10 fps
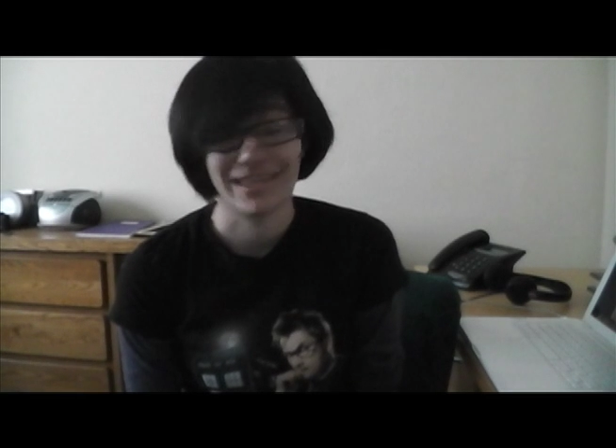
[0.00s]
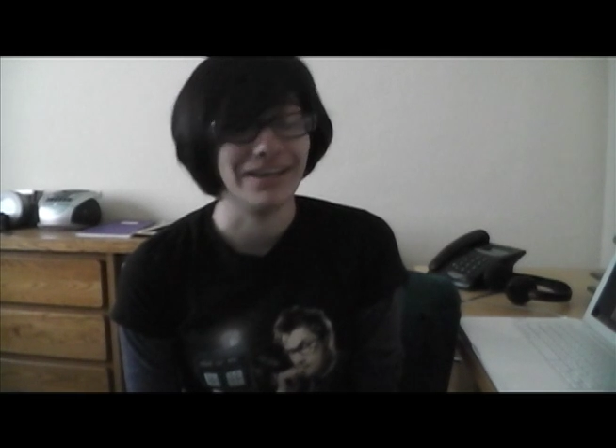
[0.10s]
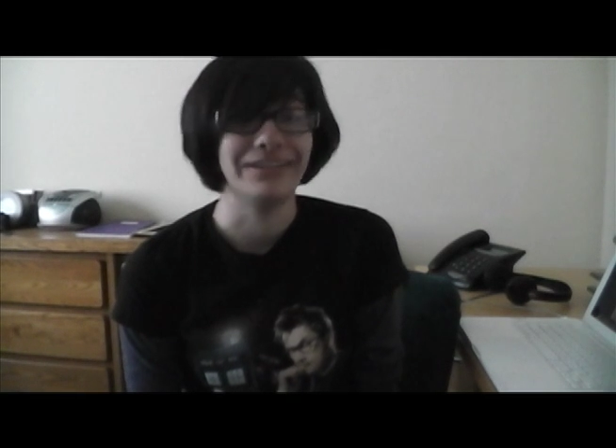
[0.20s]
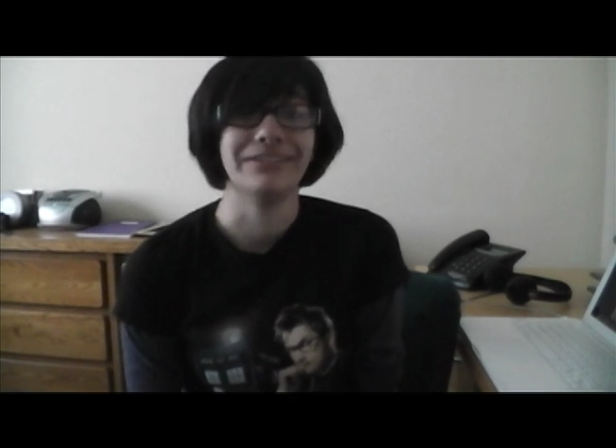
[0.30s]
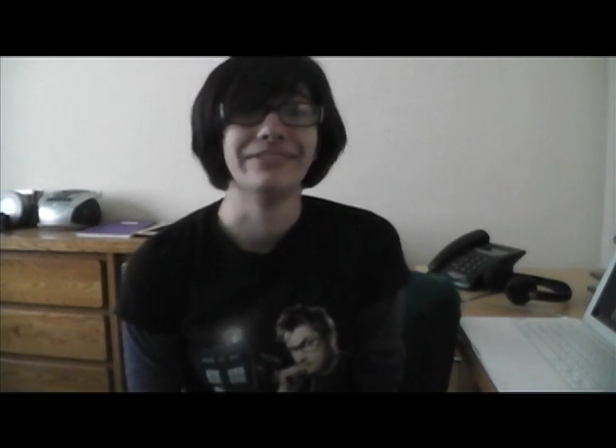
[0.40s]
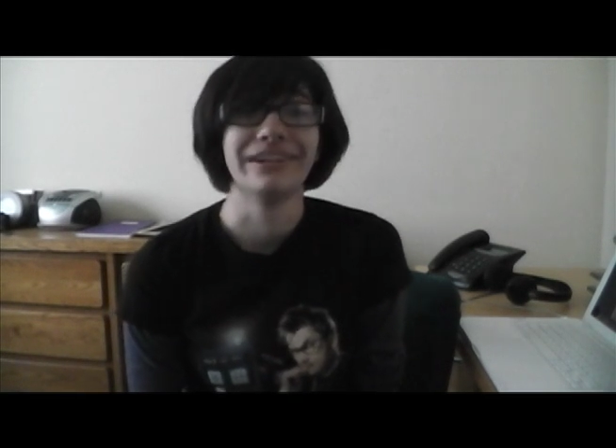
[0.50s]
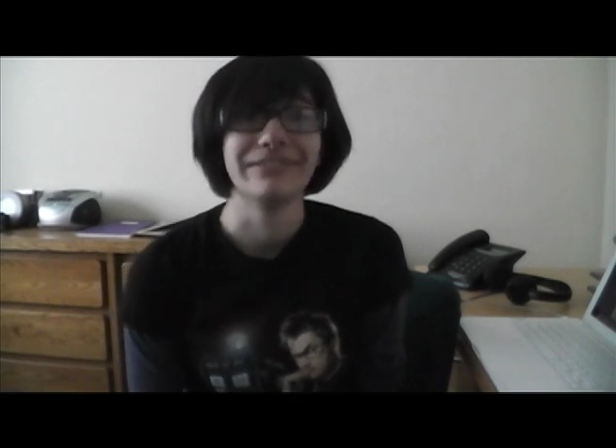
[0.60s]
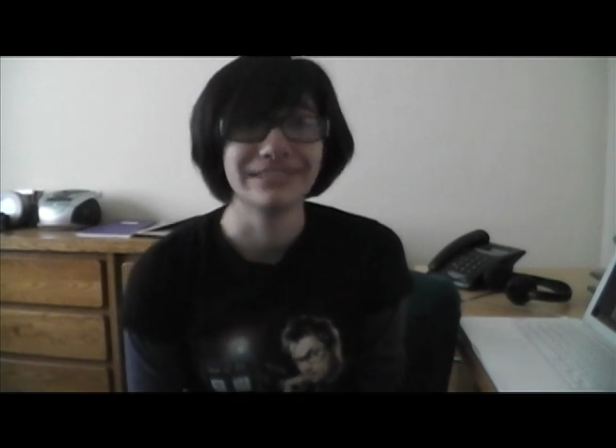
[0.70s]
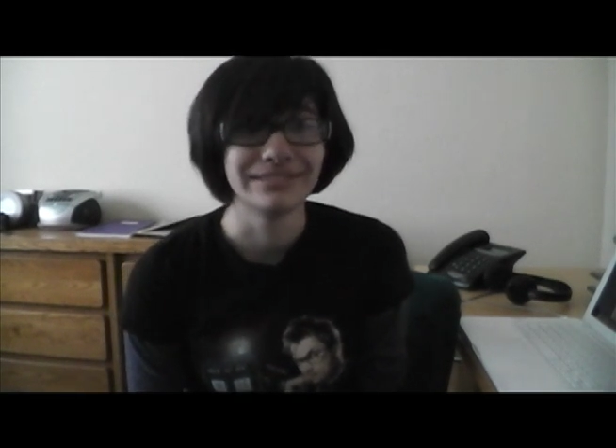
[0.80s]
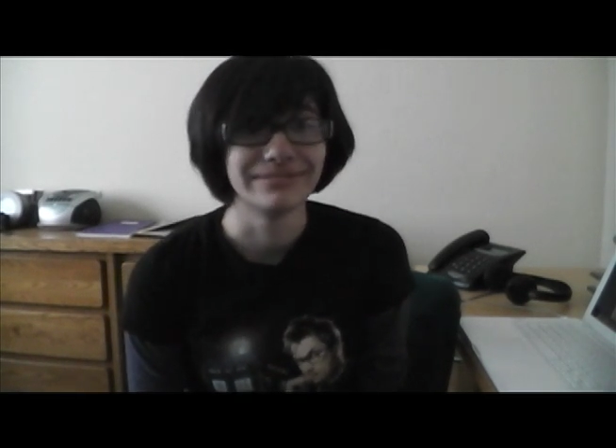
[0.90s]
I don't know what I
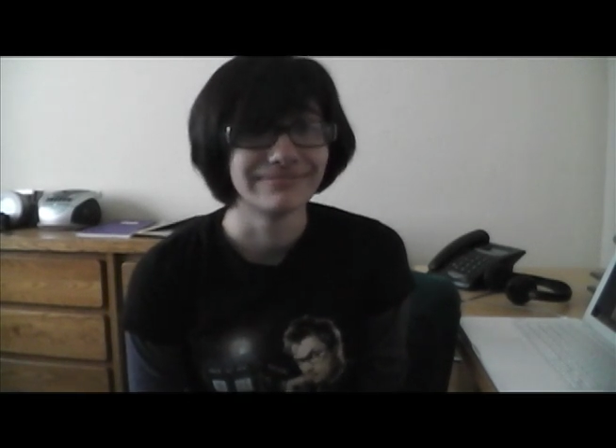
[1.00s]
would do.